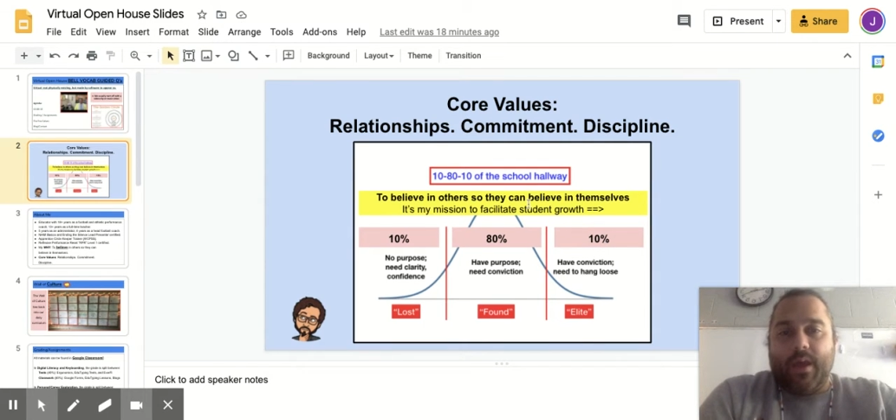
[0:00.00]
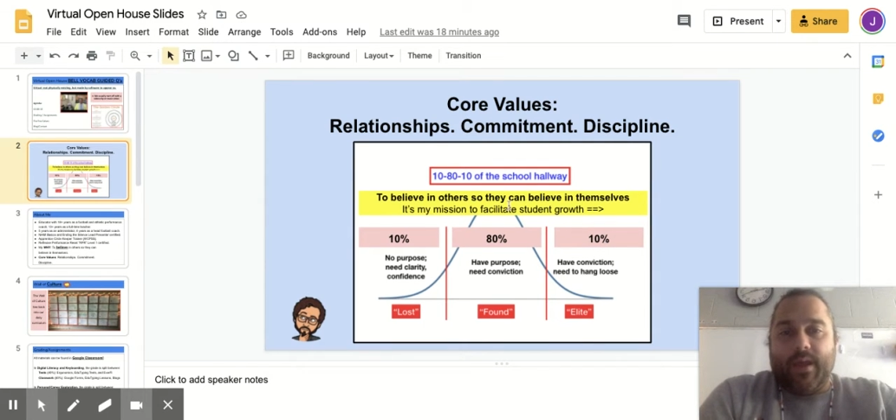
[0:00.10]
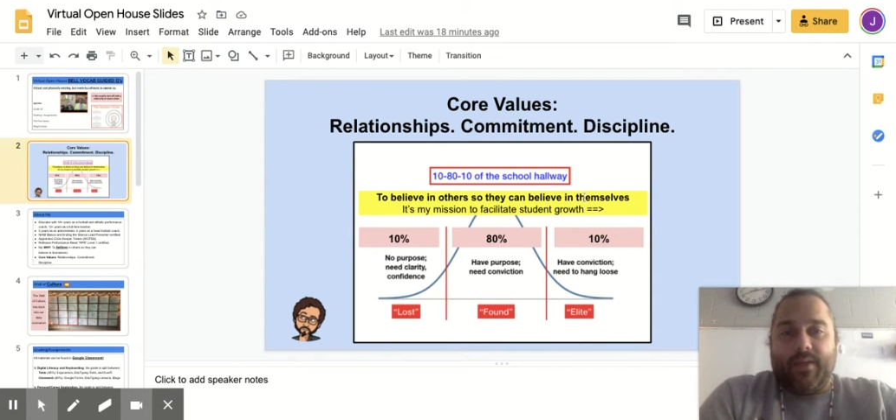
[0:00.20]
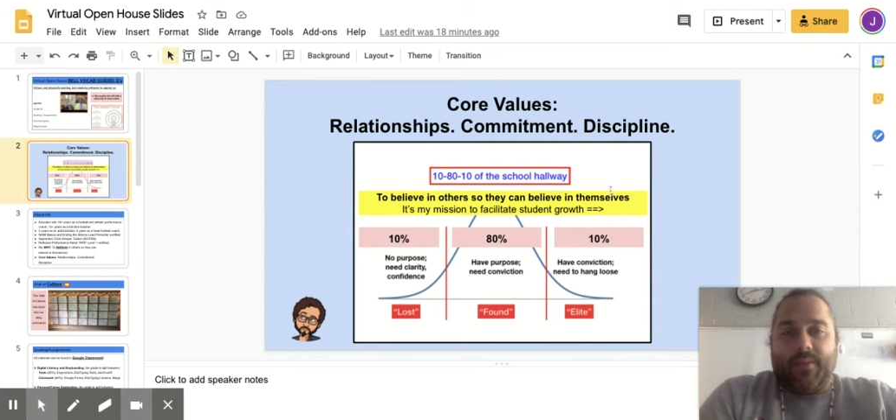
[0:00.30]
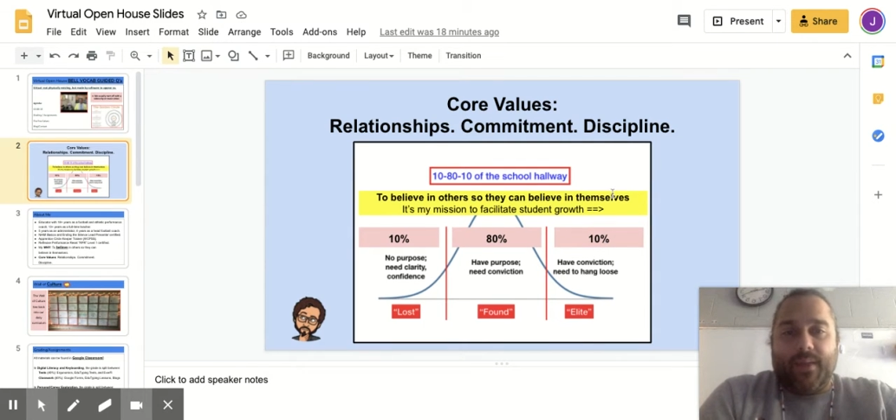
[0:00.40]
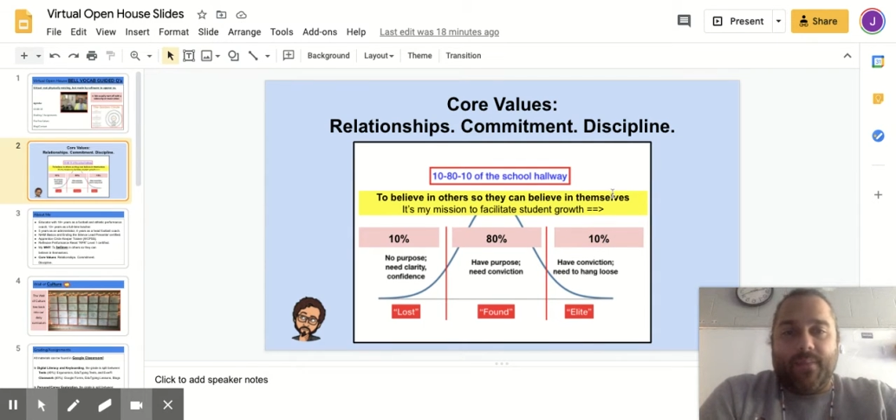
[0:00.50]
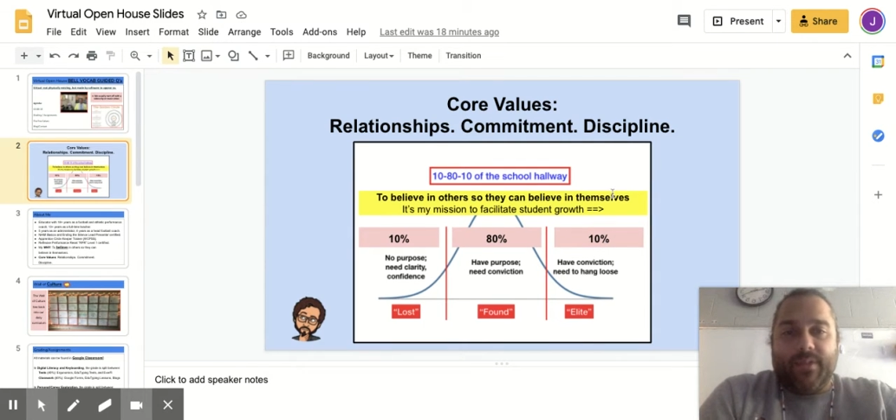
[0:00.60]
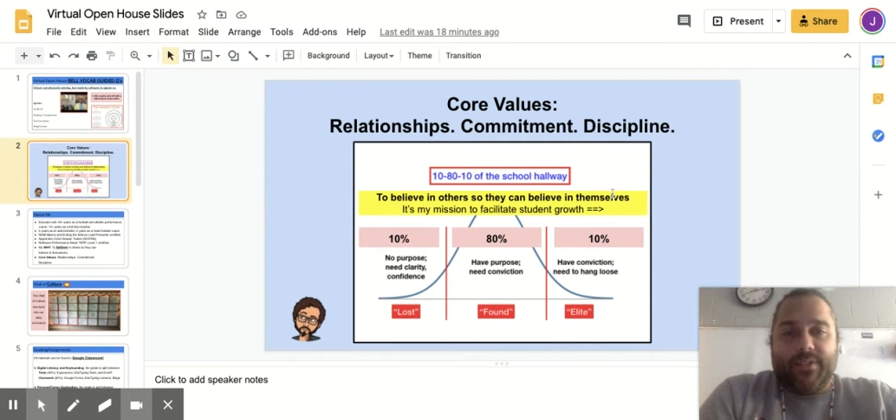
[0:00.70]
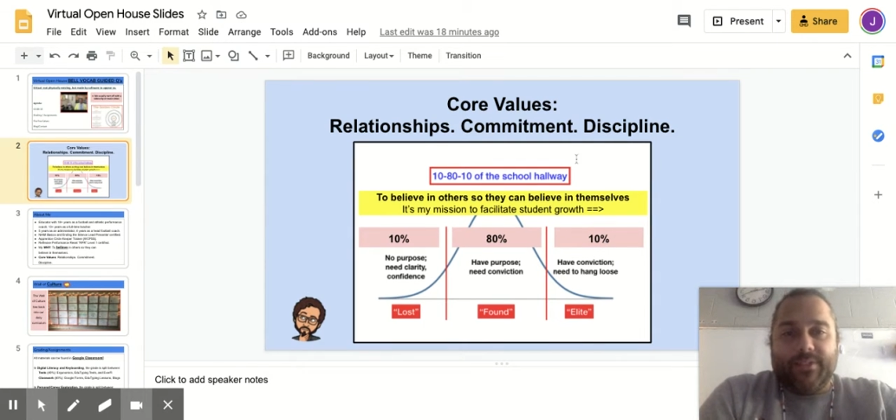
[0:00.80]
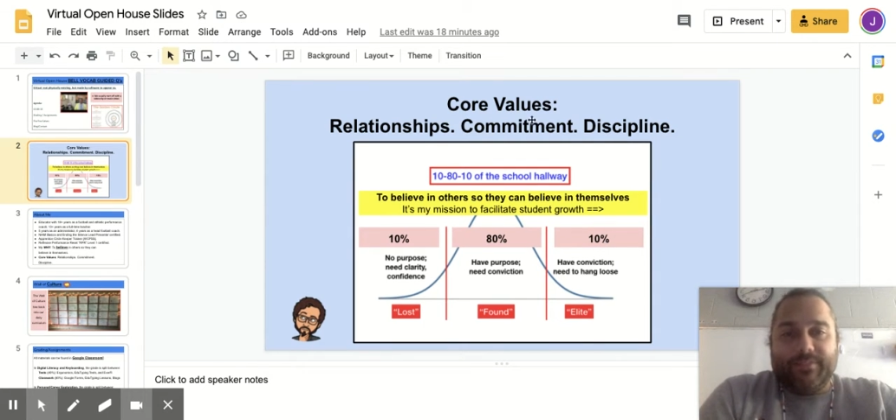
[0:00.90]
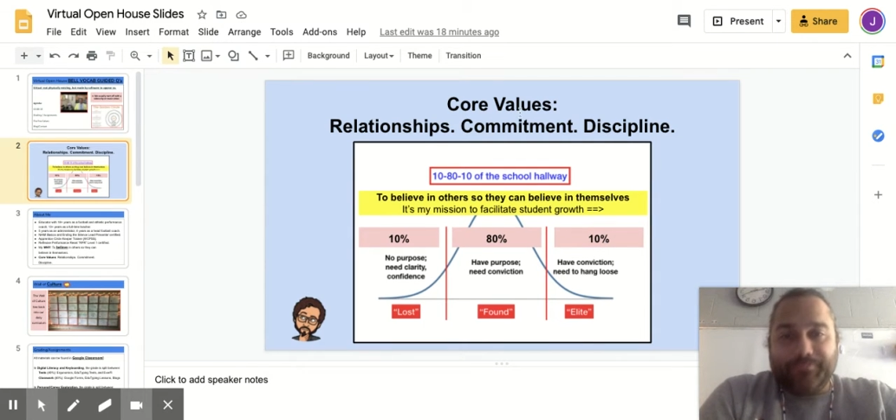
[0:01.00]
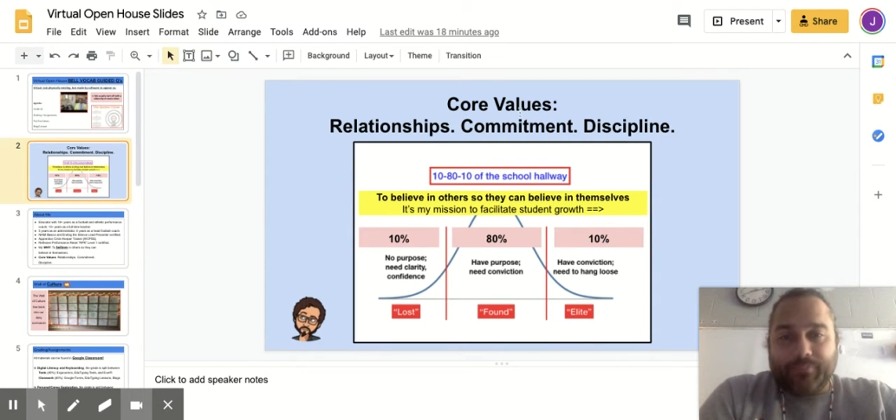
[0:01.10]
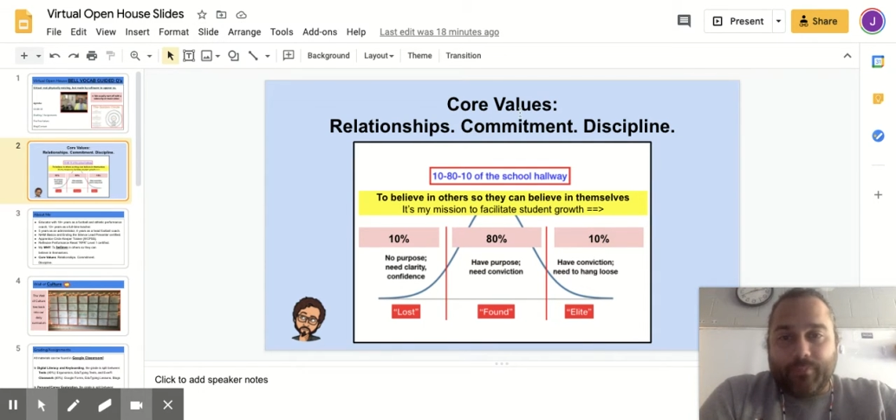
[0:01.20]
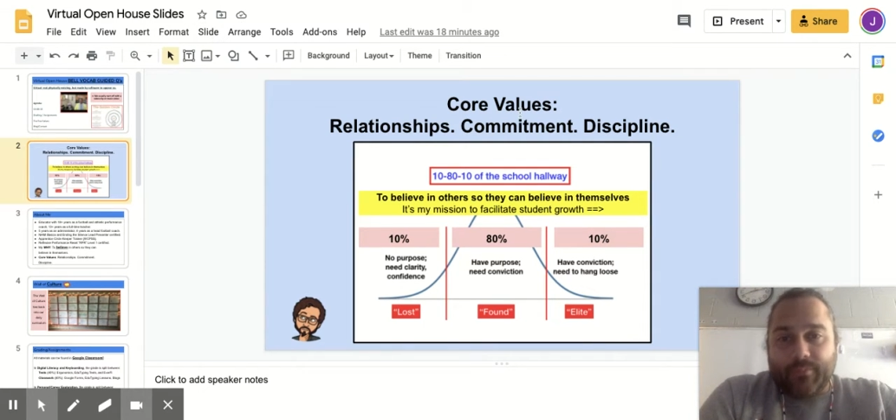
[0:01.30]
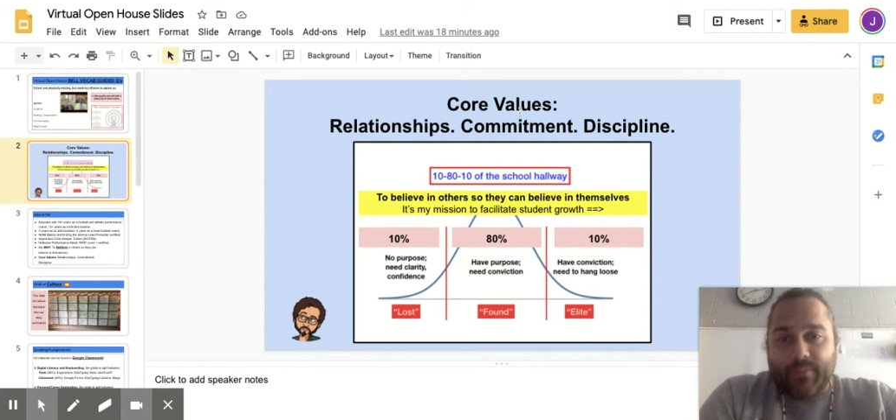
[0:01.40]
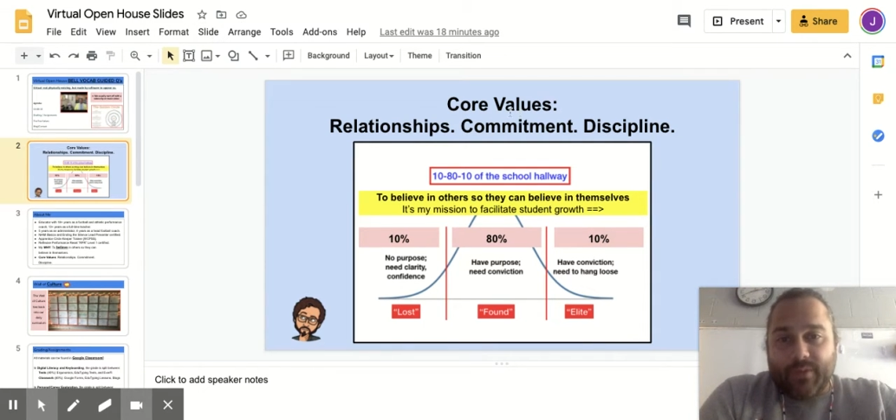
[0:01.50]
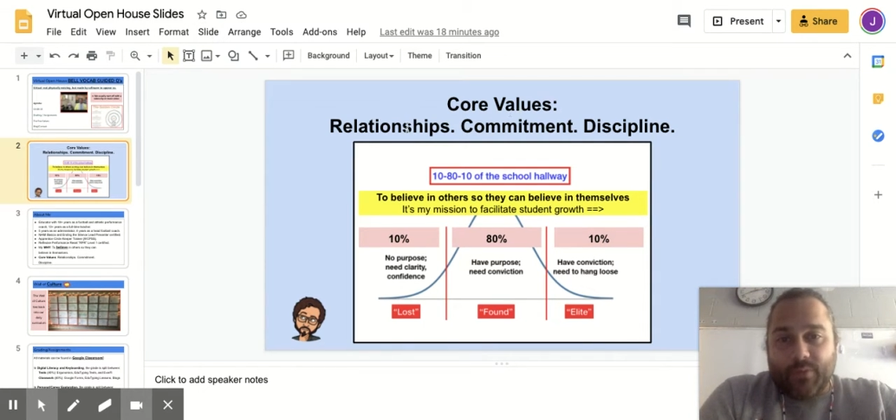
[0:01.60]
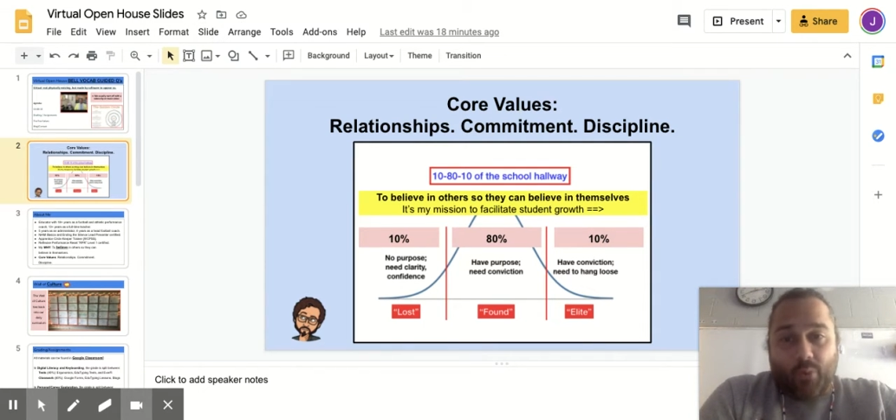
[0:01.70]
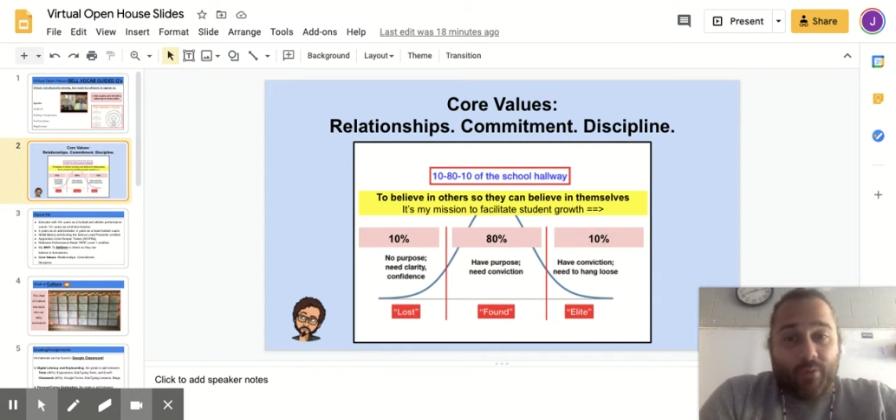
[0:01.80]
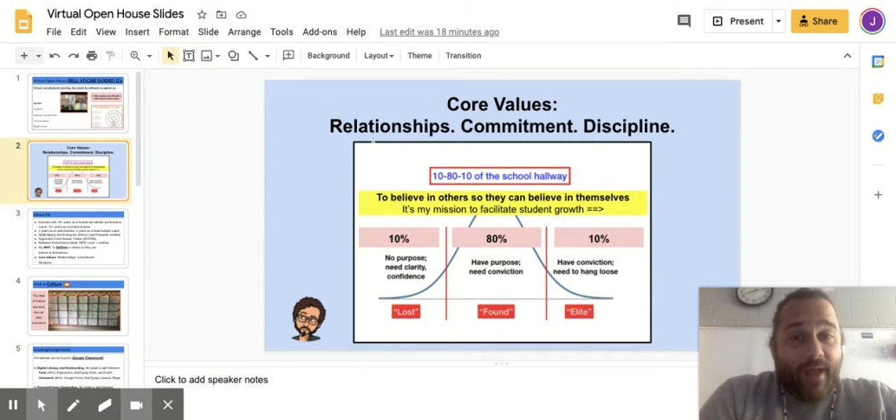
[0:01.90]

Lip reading: And then my mission. Core